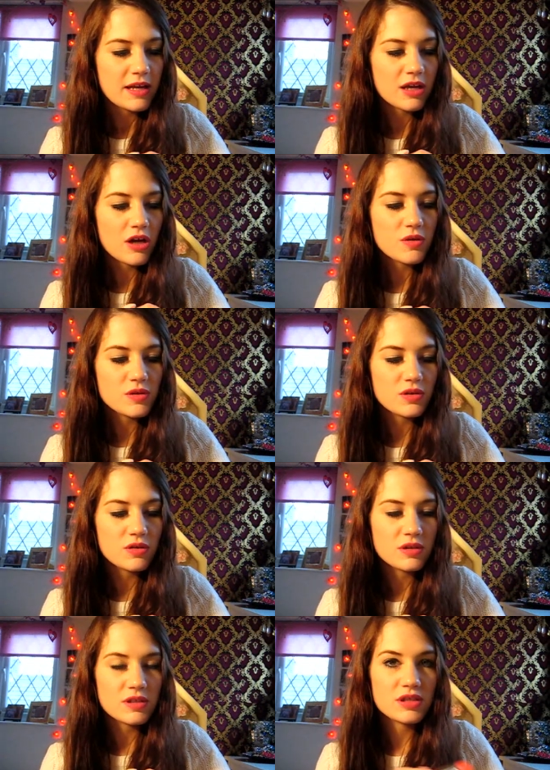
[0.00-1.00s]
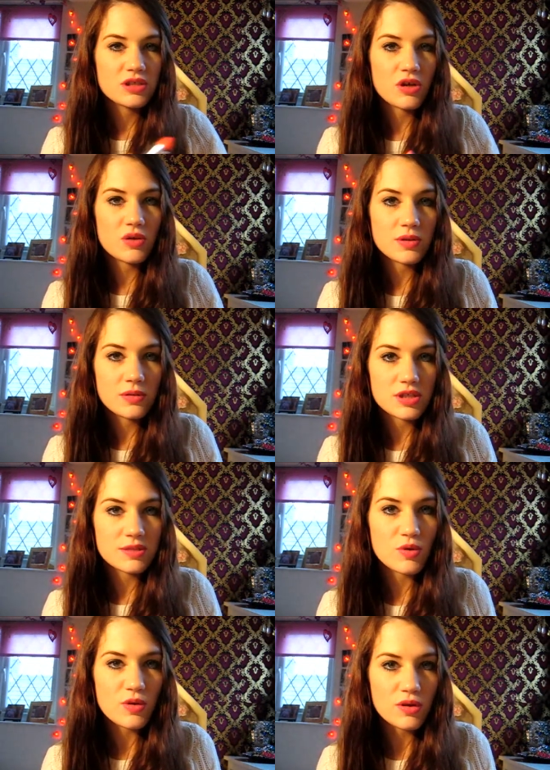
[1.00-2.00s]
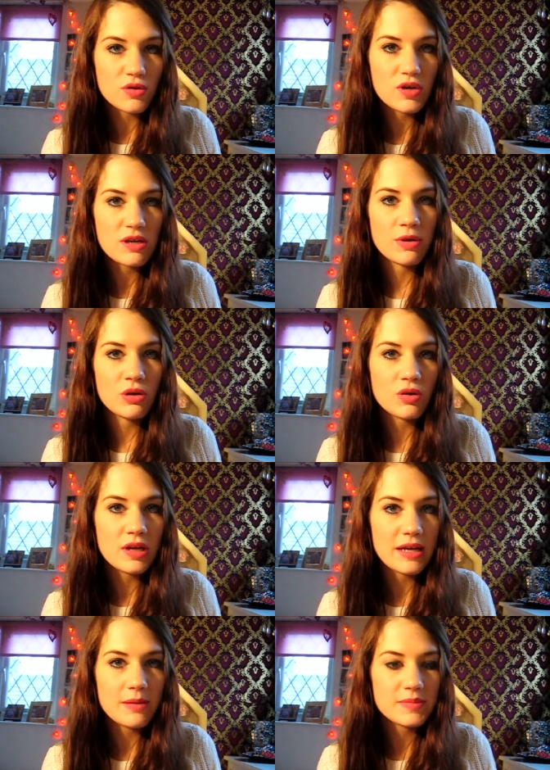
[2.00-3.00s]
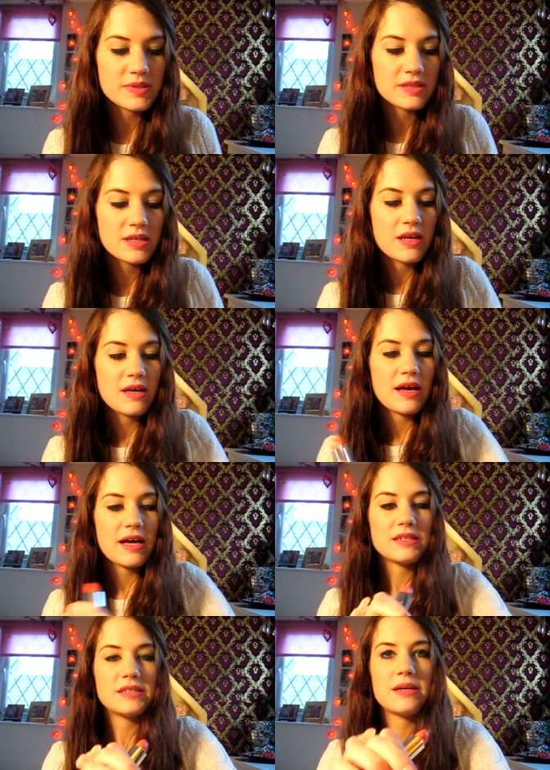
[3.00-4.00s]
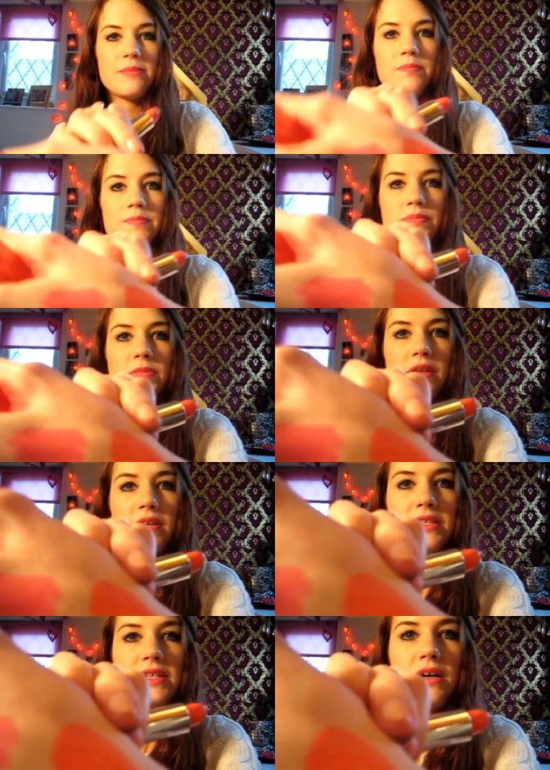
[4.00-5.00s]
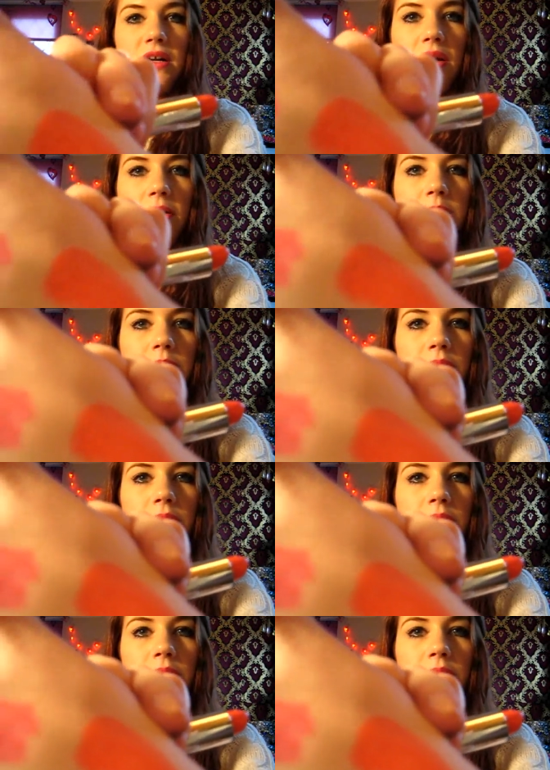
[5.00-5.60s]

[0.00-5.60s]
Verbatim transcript: It goes on so smooth and creamy on your lips and um, this is the colour